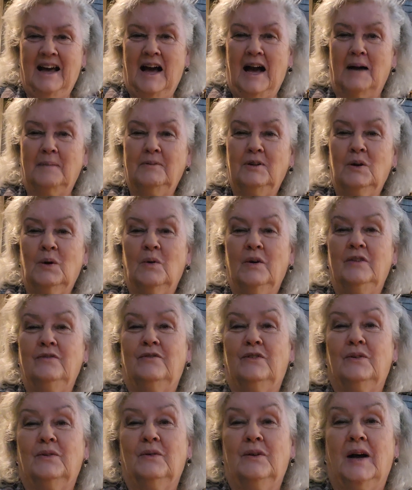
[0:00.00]
I'm
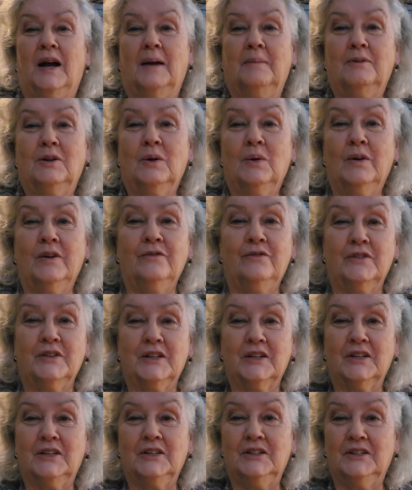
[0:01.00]
going for
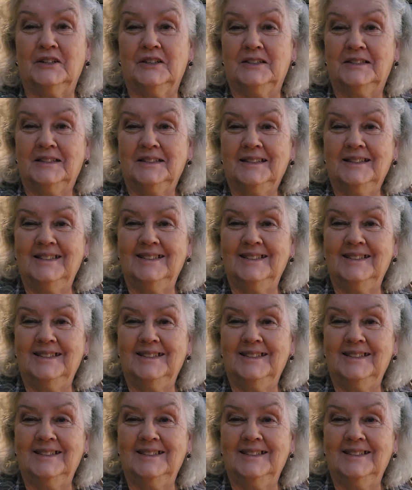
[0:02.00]
the good.